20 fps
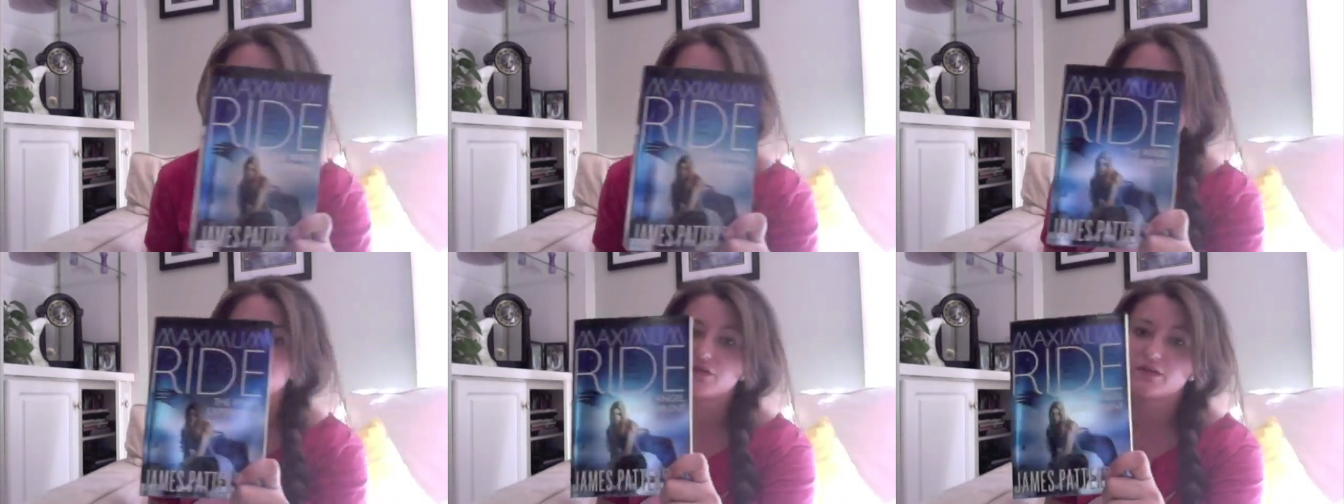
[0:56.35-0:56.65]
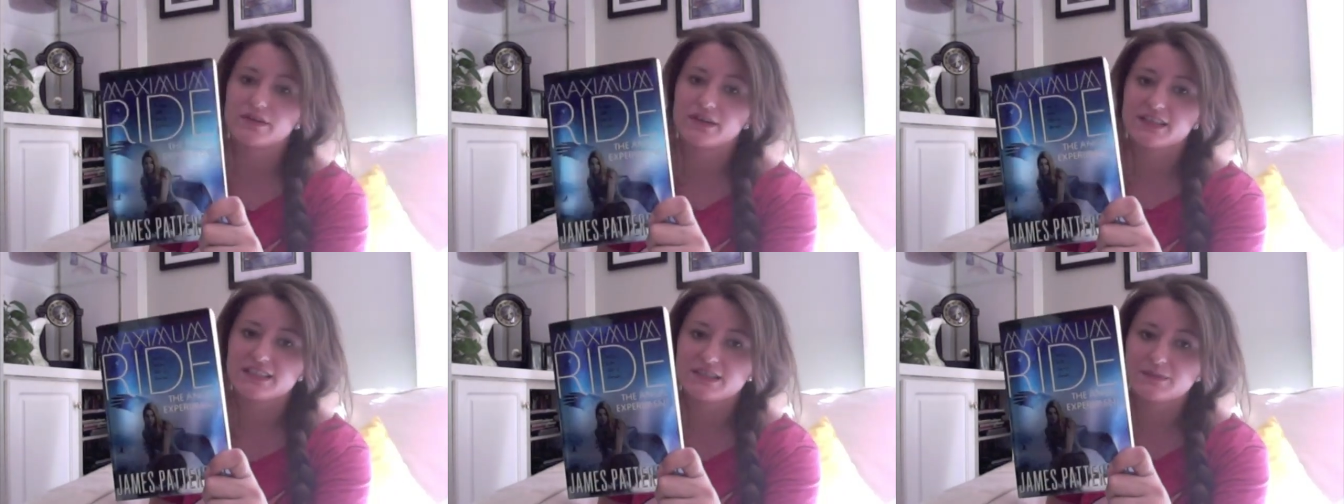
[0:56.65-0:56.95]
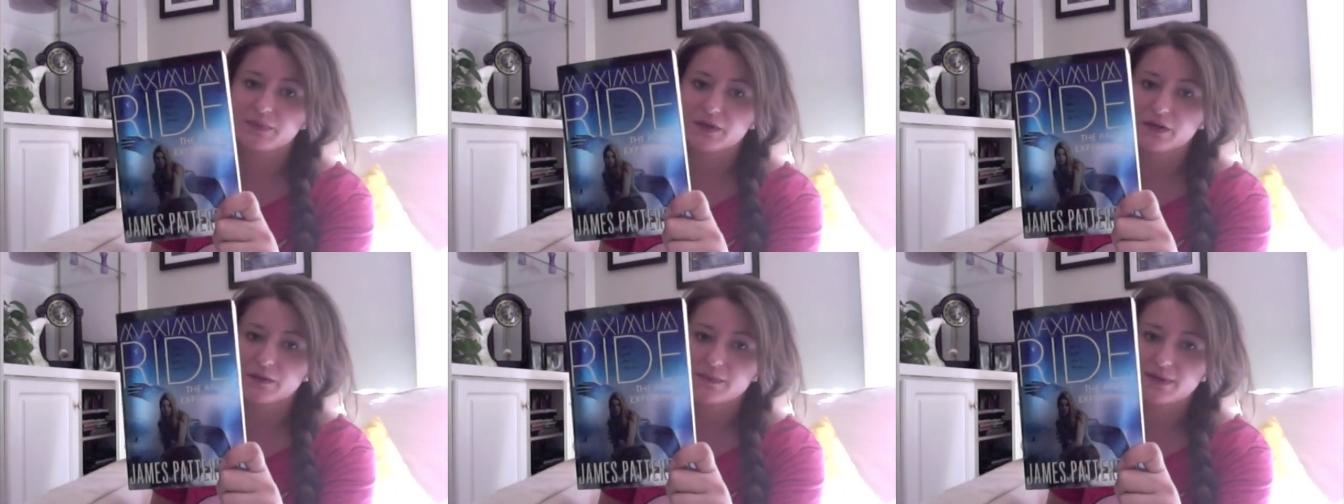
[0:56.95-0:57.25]
Angel
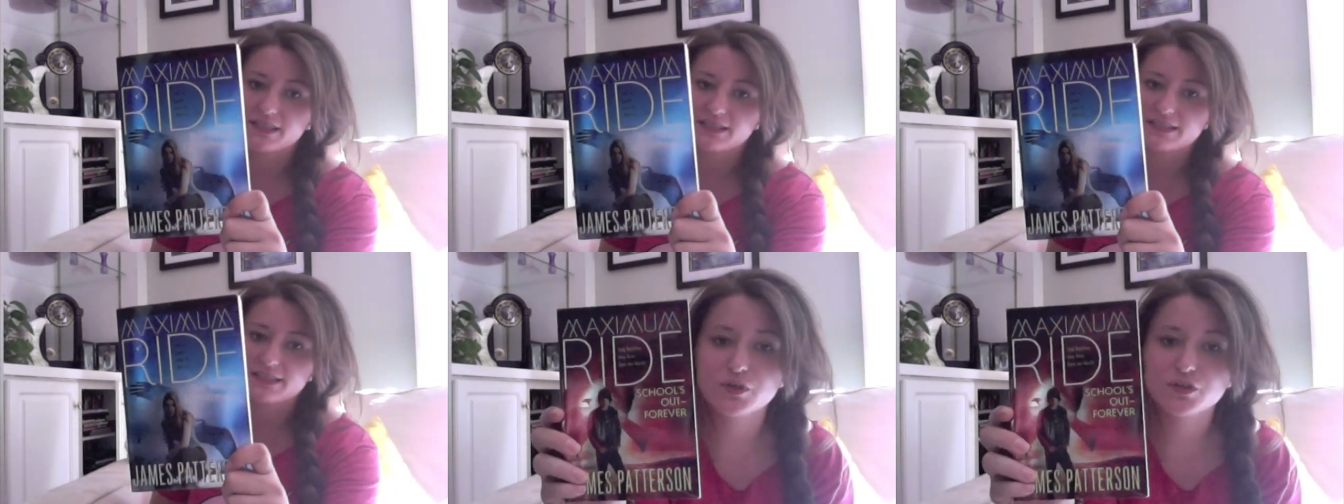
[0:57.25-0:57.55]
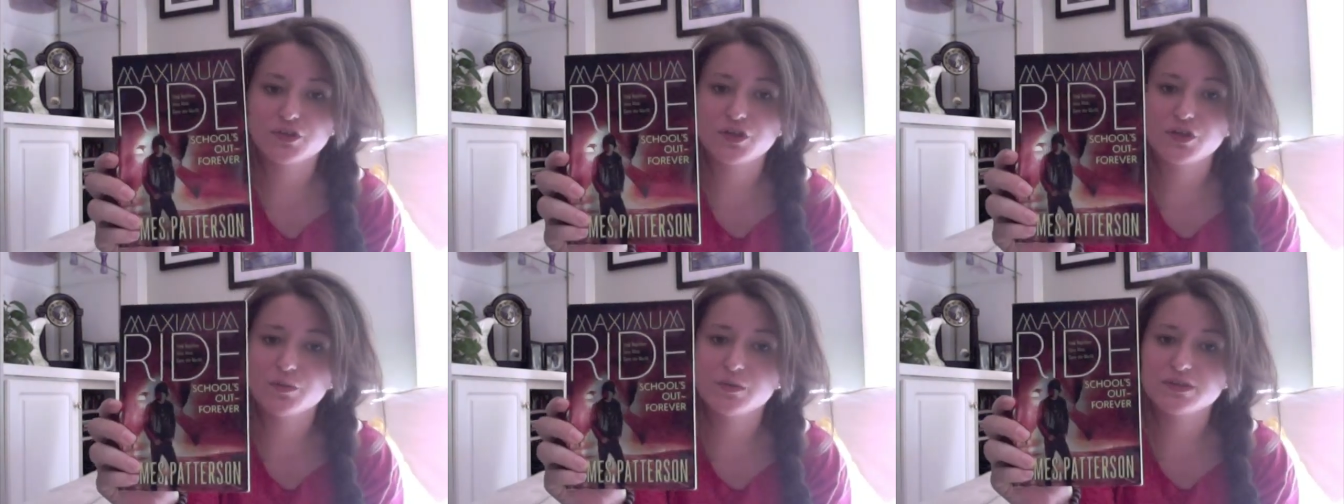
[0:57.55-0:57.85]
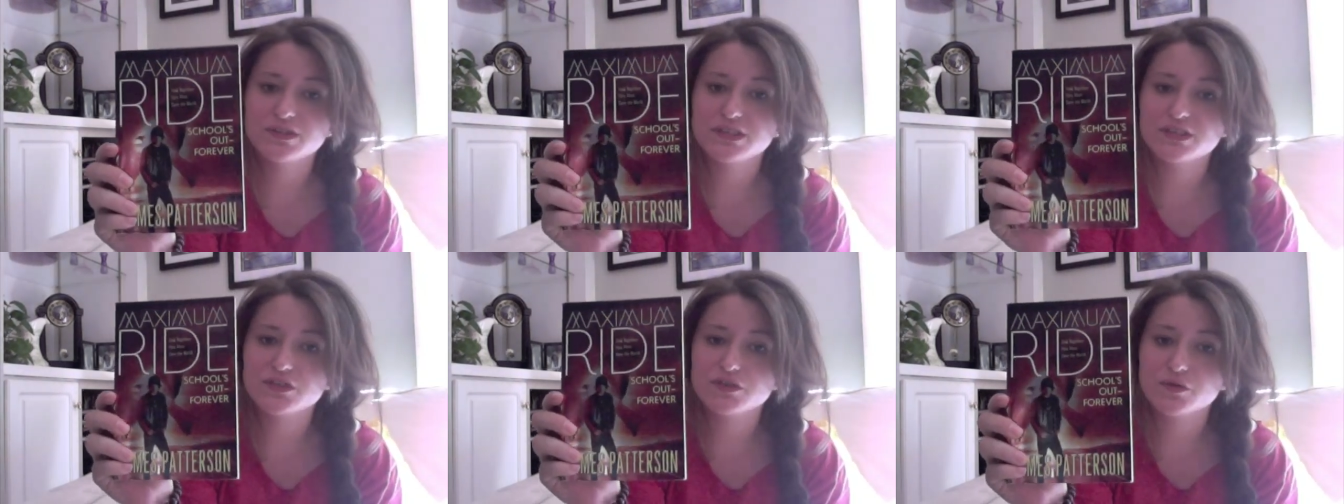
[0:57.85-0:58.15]
Experiments. Two,
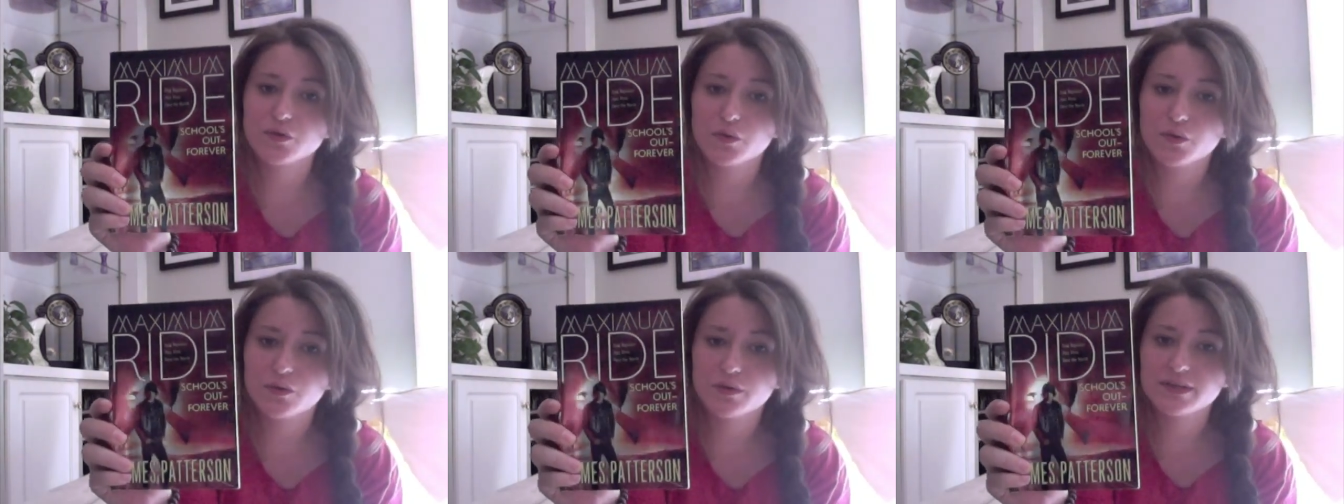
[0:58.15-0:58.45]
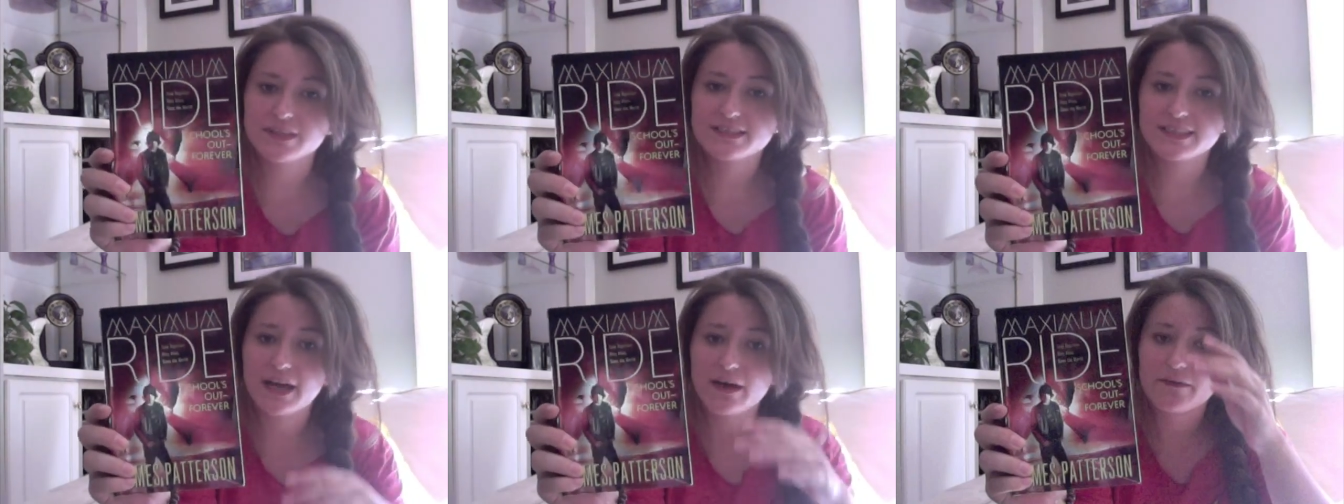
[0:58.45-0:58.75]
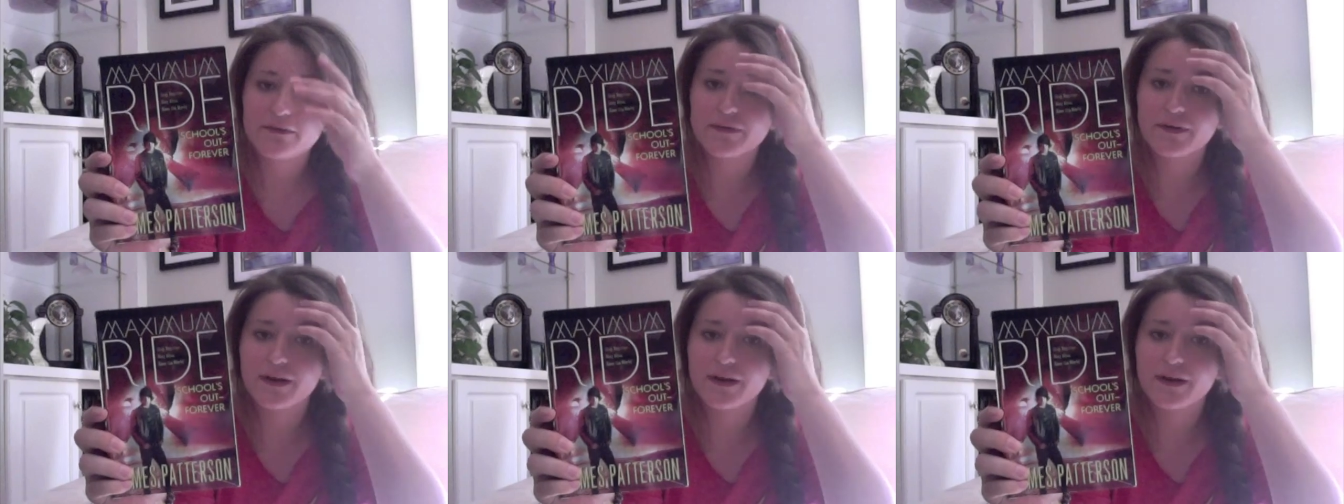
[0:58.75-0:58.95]
which is School is Out